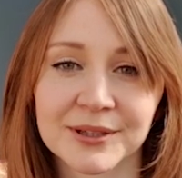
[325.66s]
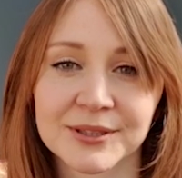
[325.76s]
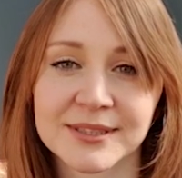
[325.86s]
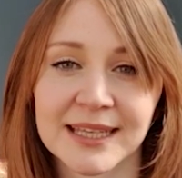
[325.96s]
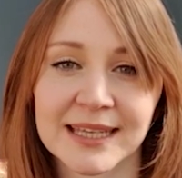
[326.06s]

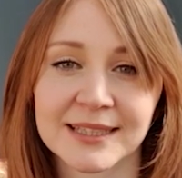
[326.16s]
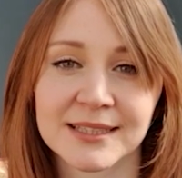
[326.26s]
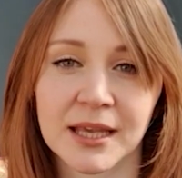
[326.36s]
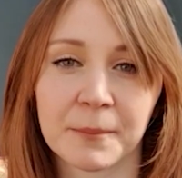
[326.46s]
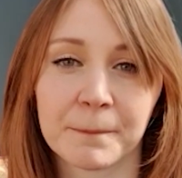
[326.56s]
because it's
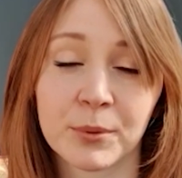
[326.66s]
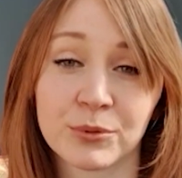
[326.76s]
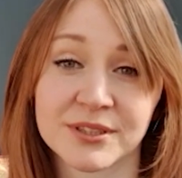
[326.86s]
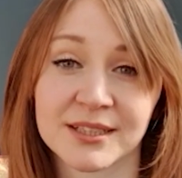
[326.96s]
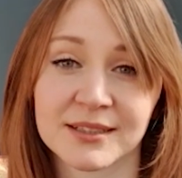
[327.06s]

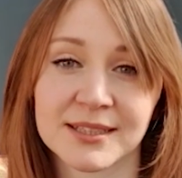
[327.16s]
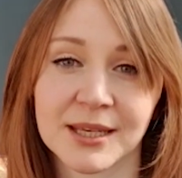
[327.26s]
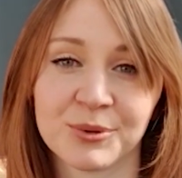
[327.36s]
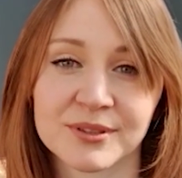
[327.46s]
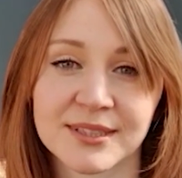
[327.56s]
important to keep
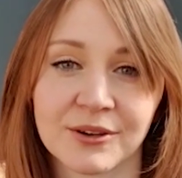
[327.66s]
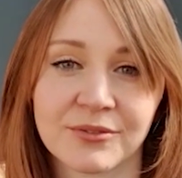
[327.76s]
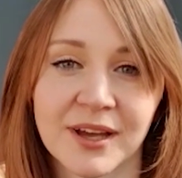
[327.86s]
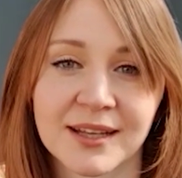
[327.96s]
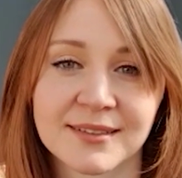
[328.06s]
yourself
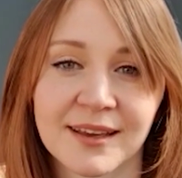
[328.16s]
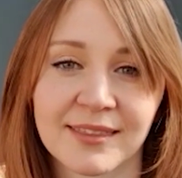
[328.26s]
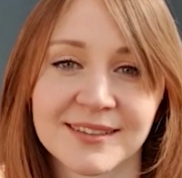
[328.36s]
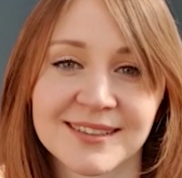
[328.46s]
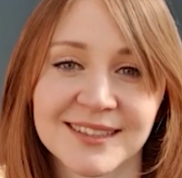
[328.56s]
and
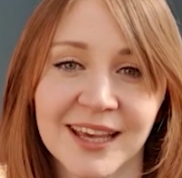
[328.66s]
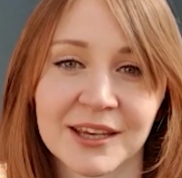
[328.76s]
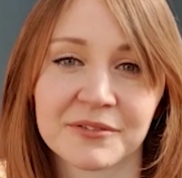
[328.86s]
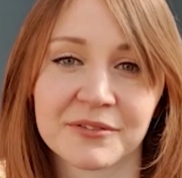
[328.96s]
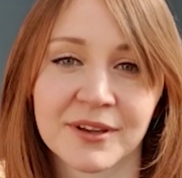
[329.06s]
others
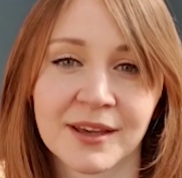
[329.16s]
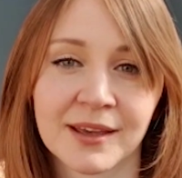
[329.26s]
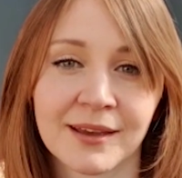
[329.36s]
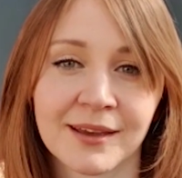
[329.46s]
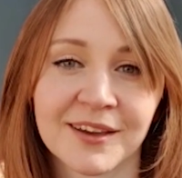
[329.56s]
safe.
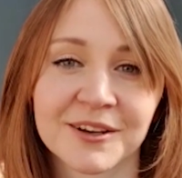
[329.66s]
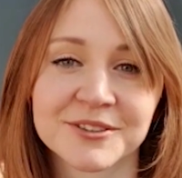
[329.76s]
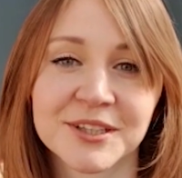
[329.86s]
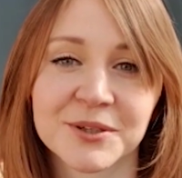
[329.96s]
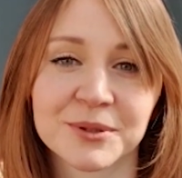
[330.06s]
I'll
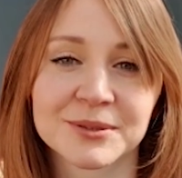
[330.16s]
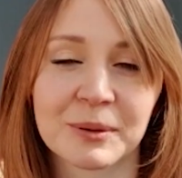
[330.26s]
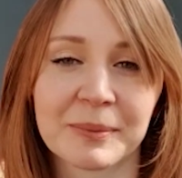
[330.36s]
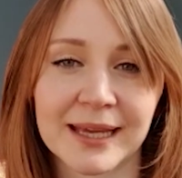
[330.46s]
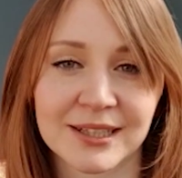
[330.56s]
see you once we're
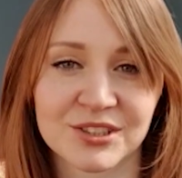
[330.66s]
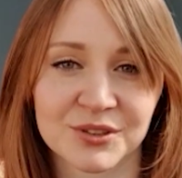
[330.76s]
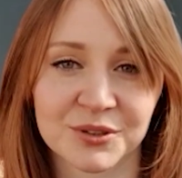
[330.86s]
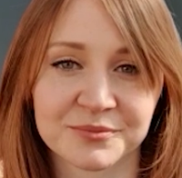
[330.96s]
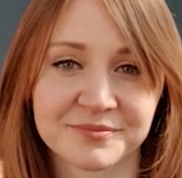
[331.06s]
back at
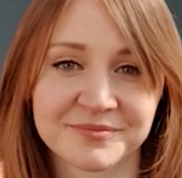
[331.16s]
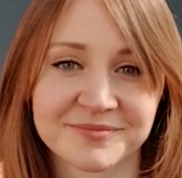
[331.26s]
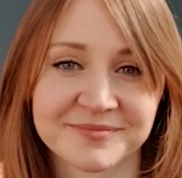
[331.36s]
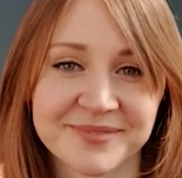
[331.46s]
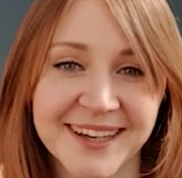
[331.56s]
school.
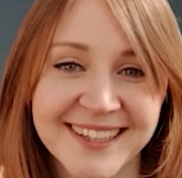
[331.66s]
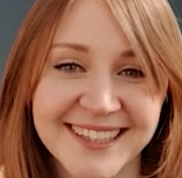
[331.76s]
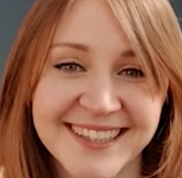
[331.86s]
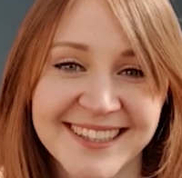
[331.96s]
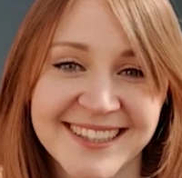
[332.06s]
Bye.